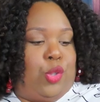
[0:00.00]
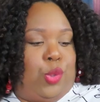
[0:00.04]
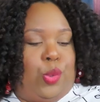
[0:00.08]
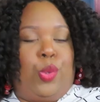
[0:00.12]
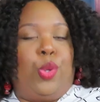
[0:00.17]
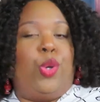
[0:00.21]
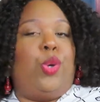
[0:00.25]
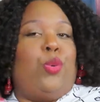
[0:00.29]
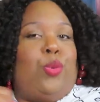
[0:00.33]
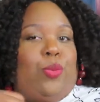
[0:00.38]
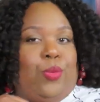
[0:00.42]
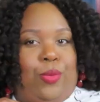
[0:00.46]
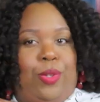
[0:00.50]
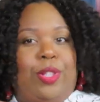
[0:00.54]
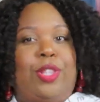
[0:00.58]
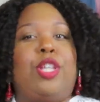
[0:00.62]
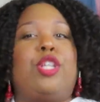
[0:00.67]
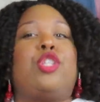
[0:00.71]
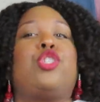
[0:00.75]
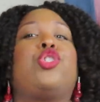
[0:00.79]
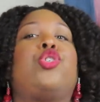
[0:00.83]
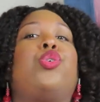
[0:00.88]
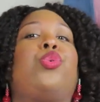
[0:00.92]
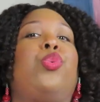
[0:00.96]
true,
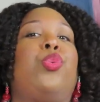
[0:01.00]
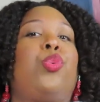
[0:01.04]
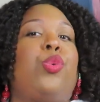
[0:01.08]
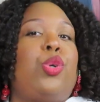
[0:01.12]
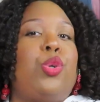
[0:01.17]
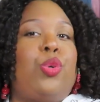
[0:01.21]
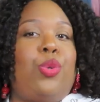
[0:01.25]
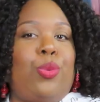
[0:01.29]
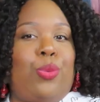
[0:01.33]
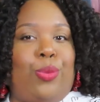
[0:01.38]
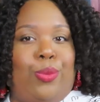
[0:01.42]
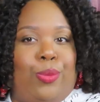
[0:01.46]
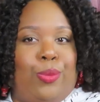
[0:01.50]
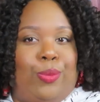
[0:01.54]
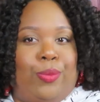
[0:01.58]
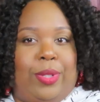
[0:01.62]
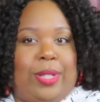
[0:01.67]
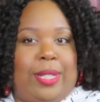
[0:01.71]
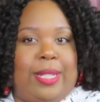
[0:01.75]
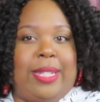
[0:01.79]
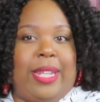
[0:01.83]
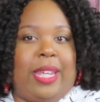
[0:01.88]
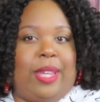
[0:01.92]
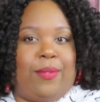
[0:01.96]
the true
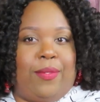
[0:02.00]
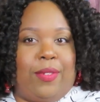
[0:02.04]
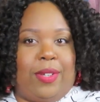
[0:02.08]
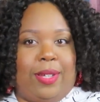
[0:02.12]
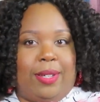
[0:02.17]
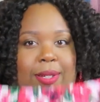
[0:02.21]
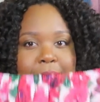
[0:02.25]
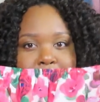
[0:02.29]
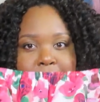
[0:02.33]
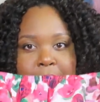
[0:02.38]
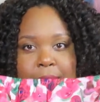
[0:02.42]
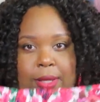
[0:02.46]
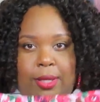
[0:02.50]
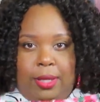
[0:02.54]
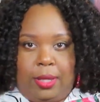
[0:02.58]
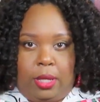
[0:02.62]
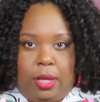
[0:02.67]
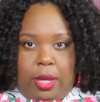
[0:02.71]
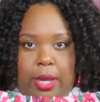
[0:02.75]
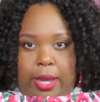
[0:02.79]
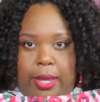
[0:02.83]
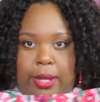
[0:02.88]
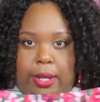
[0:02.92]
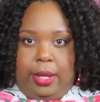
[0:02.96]
diva
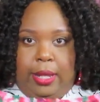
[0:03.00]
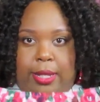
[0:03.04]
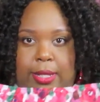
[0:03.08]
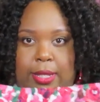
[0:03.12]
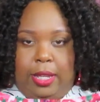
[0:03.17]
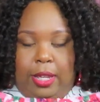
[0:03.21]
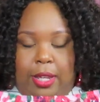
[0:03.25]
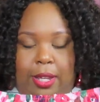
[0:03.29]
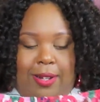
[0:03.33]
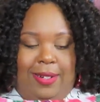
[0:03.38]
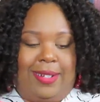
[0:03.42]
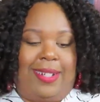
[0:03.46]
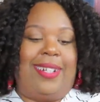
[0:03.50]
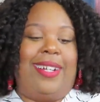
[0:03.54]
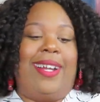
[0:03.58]
in this here.